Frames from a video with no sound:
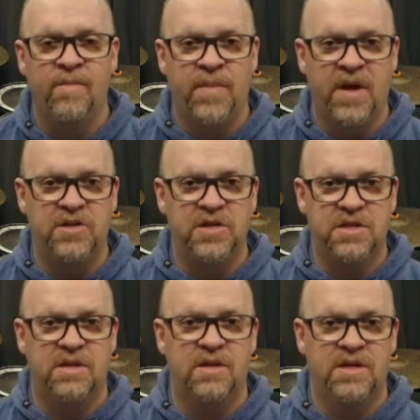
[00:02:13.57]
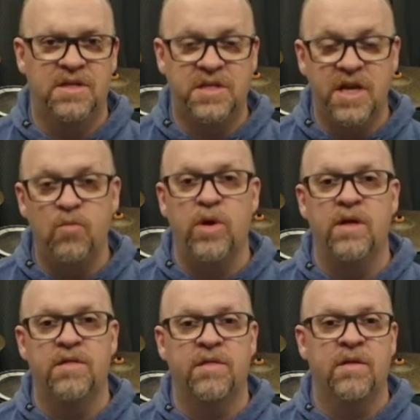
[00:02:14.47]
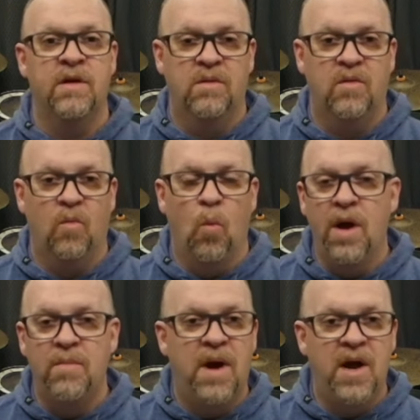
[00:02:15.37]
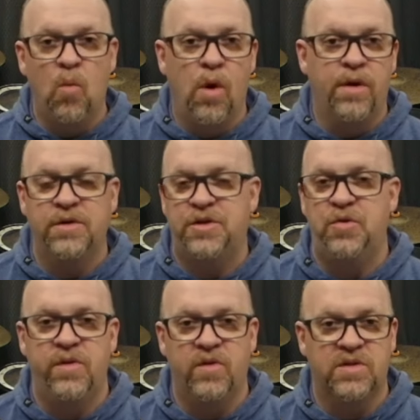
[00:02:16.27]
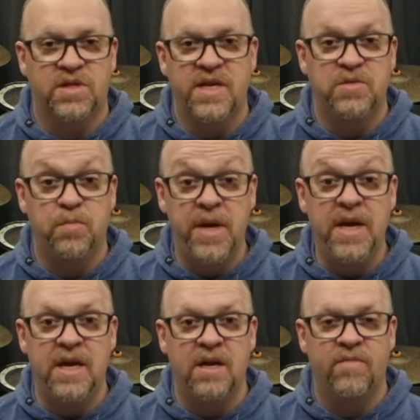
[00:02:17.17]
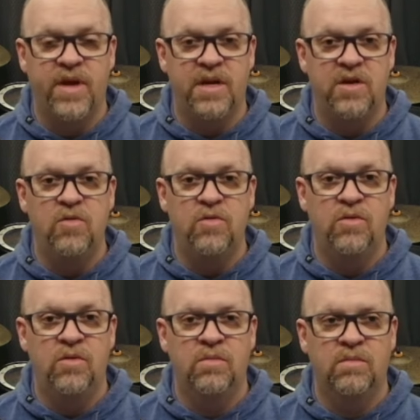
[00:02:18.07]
and just sit with what might one or two of those things be that you